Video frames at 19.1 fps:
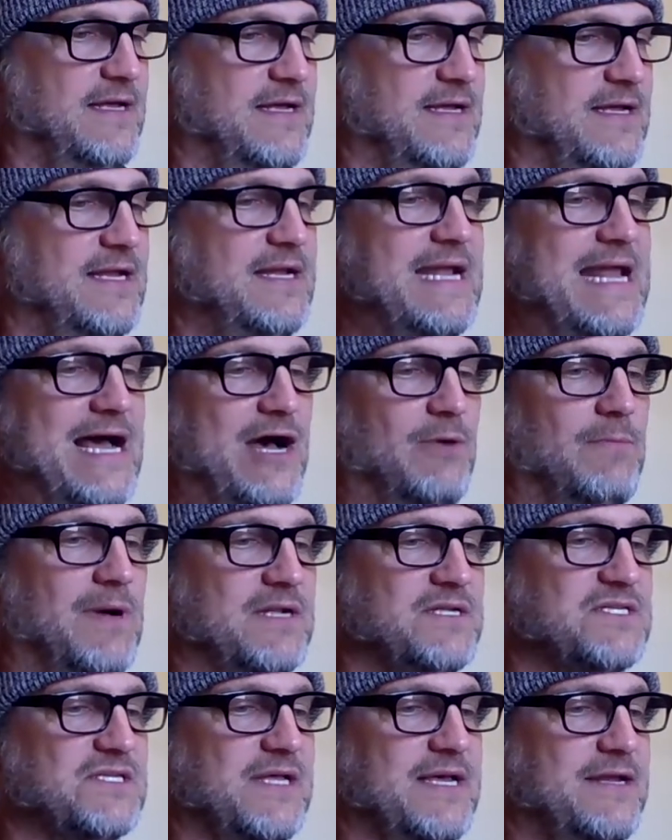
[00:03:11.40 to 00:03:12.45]
and now
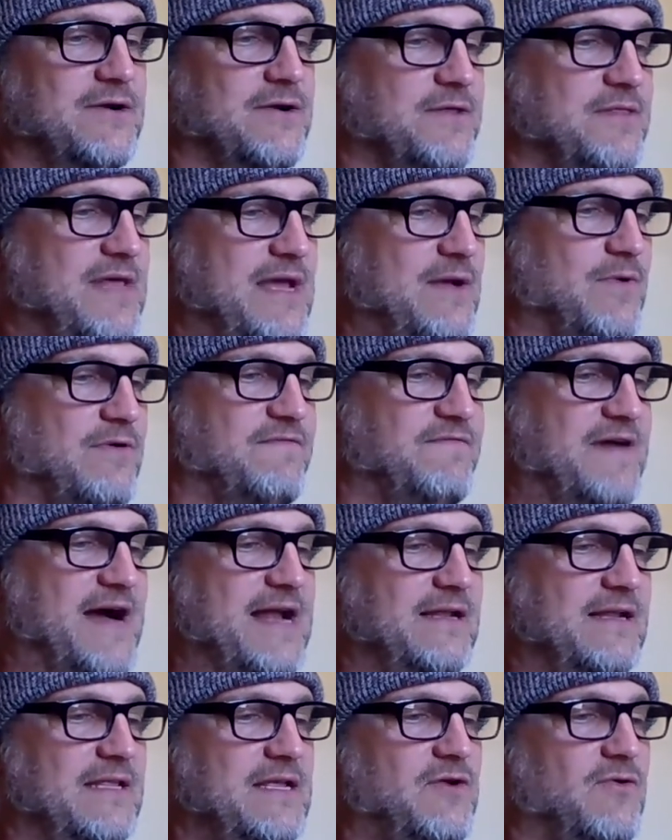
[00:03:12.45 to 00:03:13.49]
months later they were
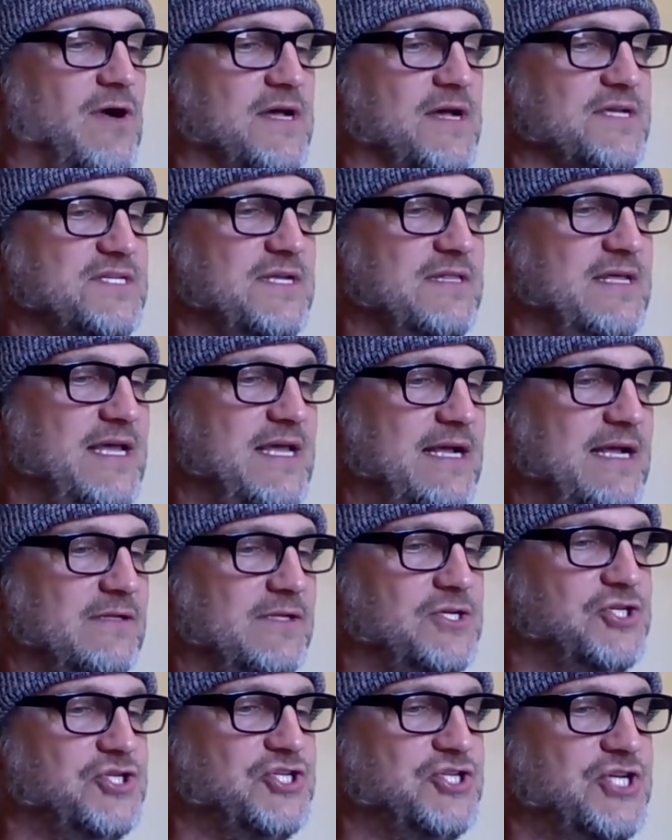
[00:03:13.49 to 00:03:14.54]
finally crossing the
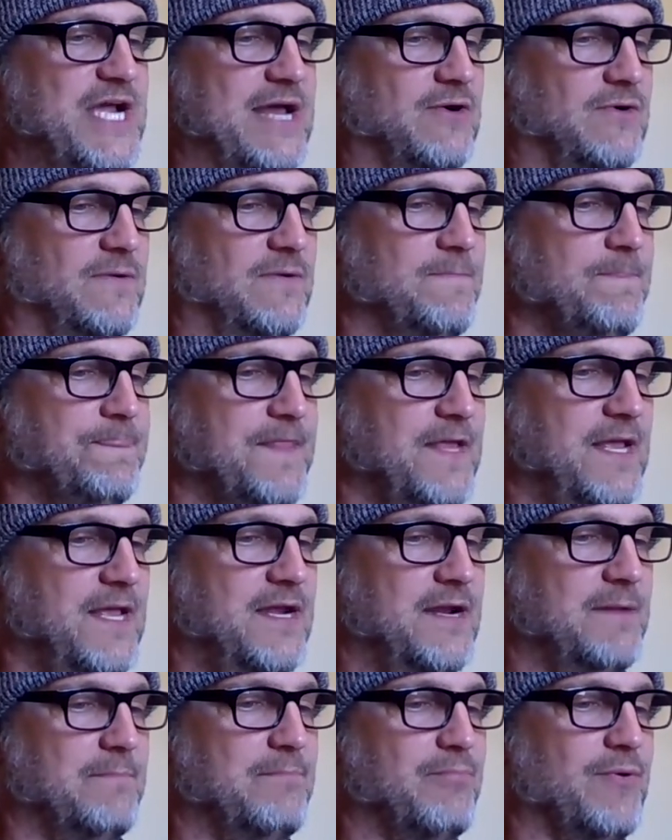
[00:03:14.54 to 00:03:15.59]
English Channel in
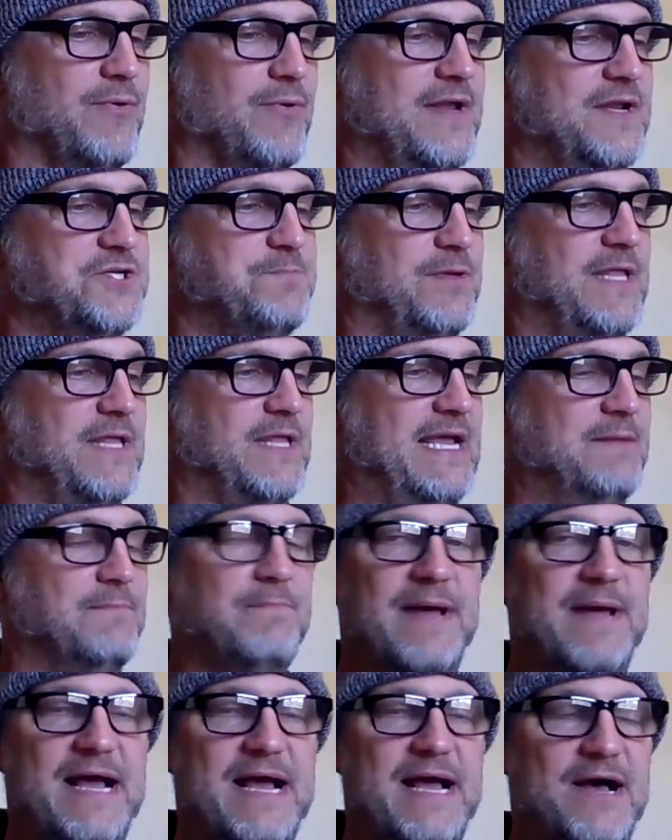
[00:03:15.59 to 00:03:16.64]
a British plane
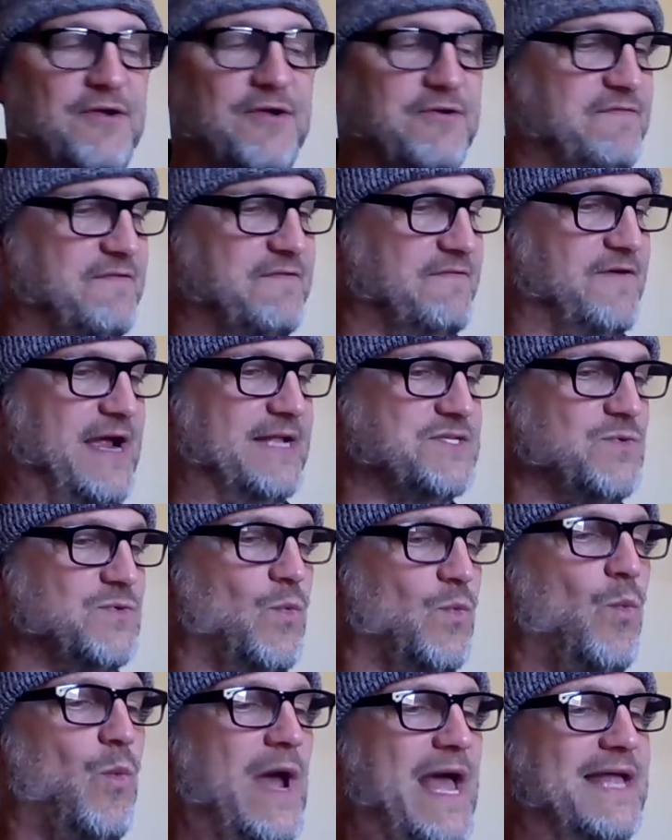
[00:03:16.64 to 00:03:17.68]
bound for France,
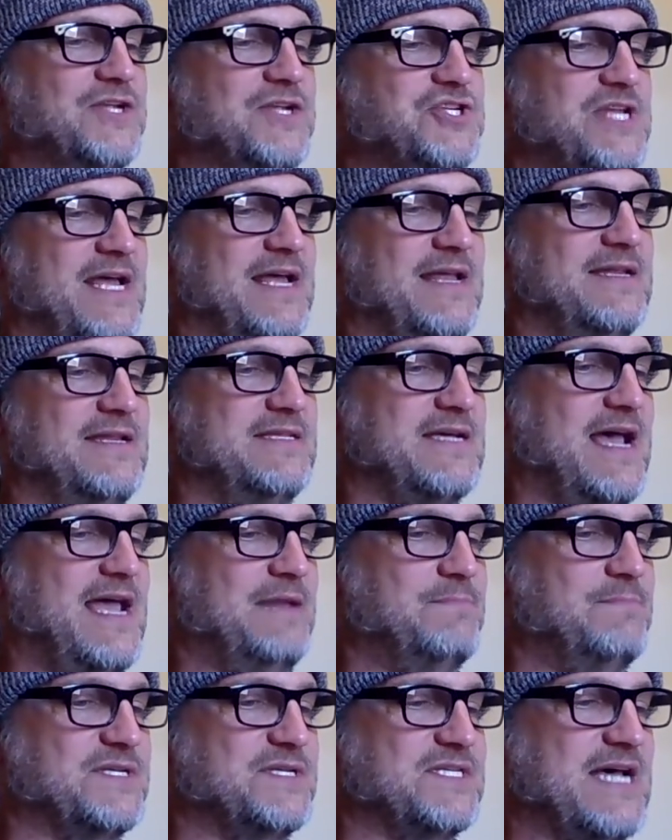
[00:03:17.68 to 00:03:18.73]
wedged in
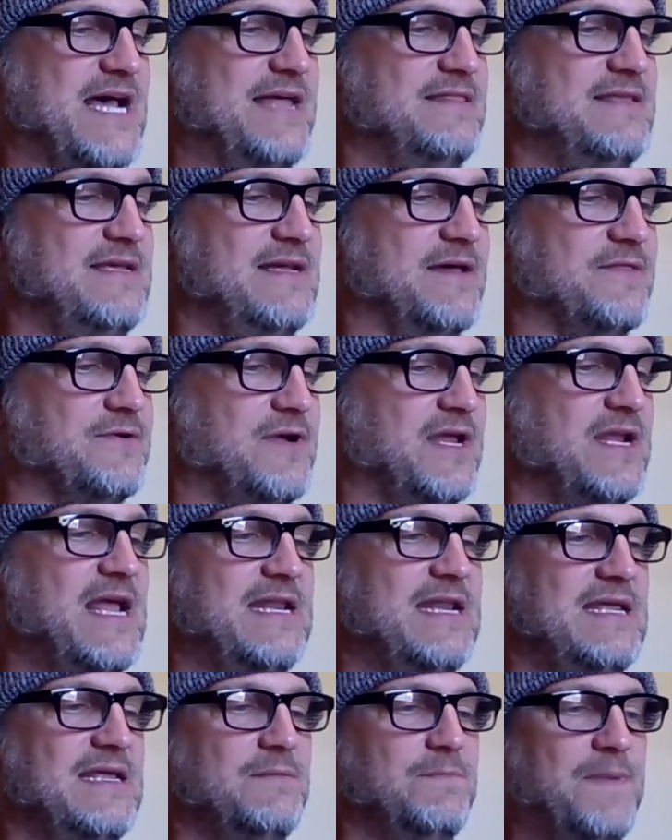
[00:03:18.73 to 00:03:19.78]
tight beside the other
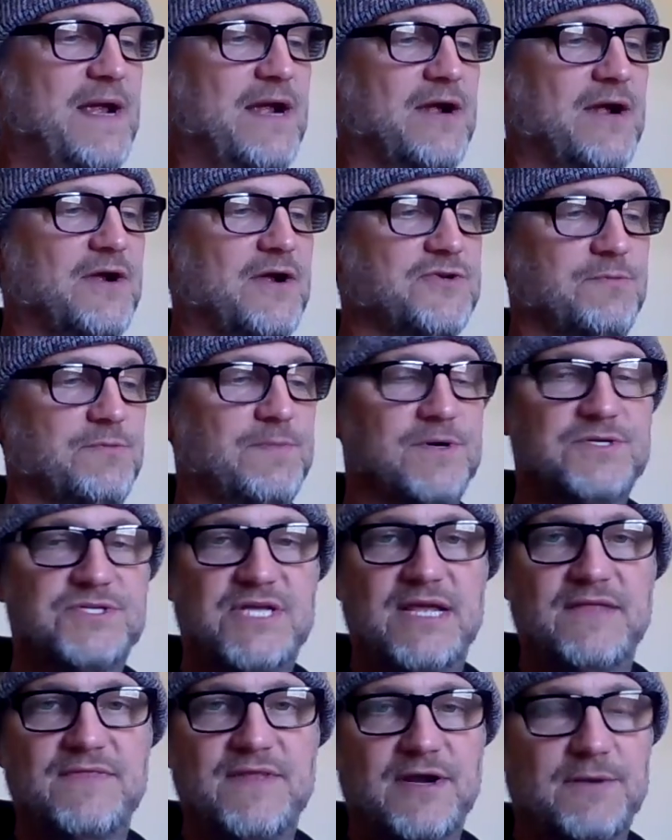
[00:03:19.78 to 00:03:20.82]
Canadian paratroopers
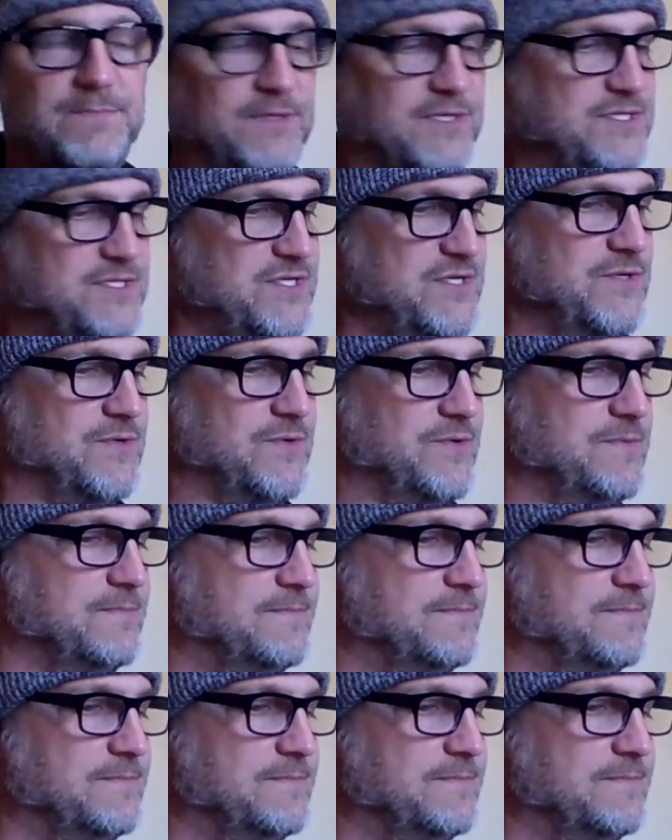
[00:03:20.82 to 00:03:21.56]
in their platoon.